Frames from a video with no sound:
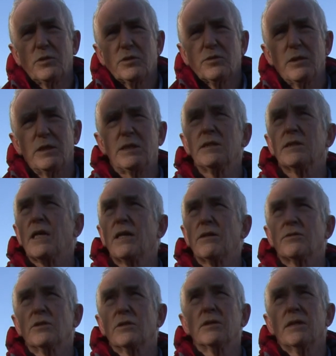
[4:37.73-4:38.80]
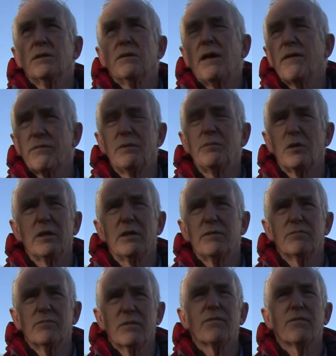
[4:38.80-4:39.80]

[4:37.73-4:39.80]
put 20,000, everybody